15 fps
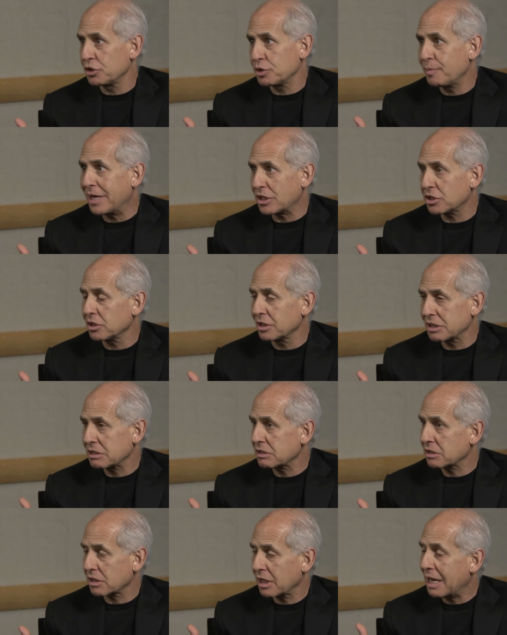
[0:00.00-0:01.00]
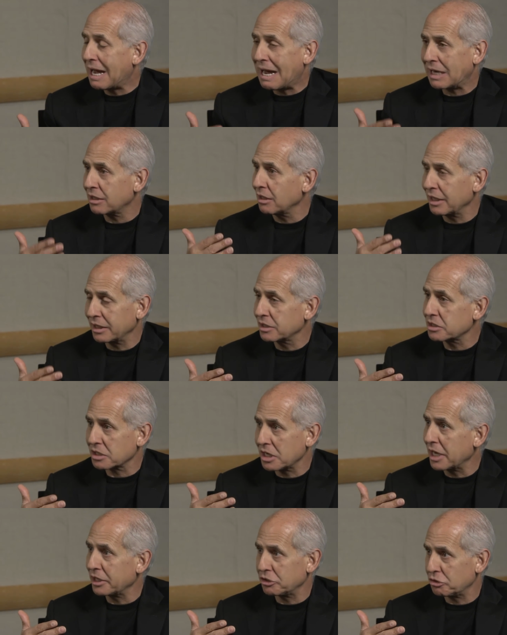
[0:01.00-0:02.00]
specialists act like
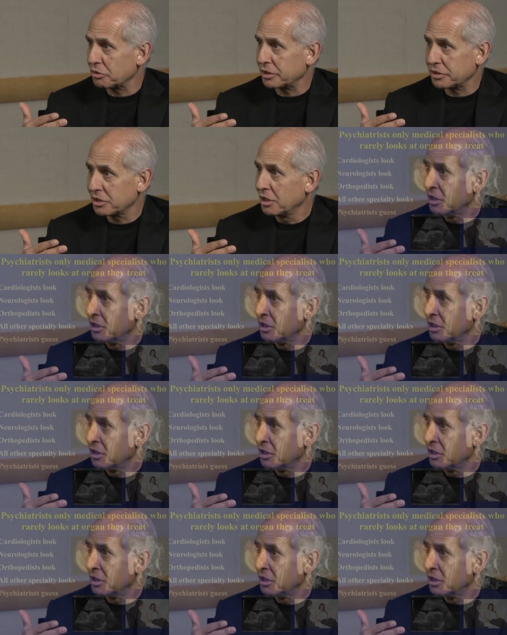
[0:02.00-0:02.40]
psychiatrists,